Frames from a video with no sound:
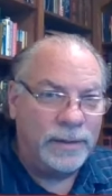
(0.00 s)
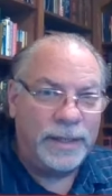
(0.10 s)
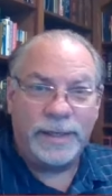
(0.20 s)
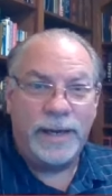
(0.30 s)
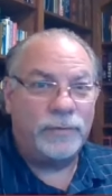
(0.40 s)

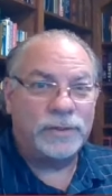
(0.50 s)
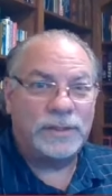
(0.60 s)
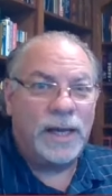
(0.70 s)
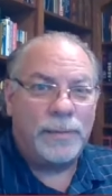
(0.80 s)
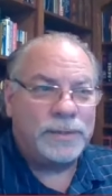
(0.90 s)
It never
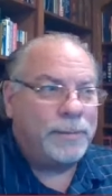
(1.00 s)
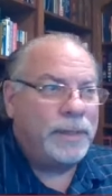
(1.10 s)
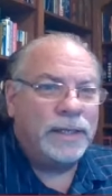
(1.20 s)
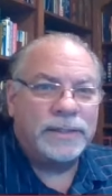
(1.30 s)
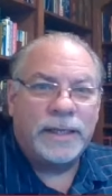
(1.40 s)
stops. I
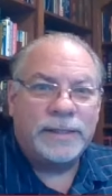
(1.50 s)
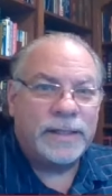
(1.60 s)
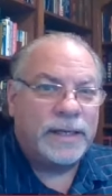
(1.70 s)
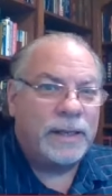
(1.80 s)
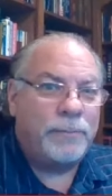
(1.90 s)
mean, it's and
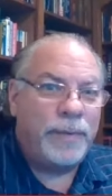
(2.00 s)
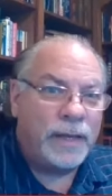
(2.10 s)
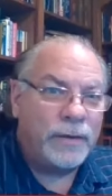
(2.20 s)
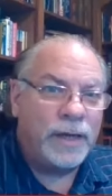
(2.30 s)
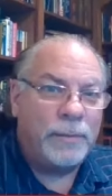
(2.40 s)
it's going to get
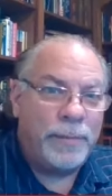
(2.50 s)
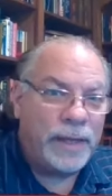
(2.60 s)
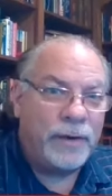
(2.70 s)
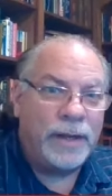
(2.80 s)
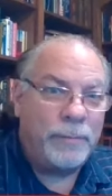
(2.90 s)
better and
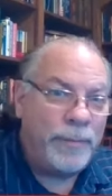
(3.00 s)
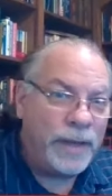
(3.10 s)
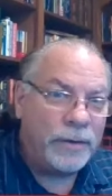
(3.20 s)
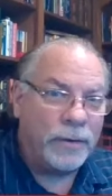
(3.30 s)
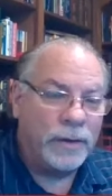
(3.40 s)
better and
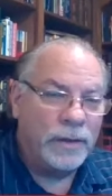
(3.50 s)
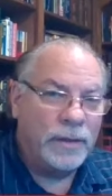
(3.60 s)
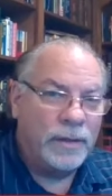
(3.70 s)
better.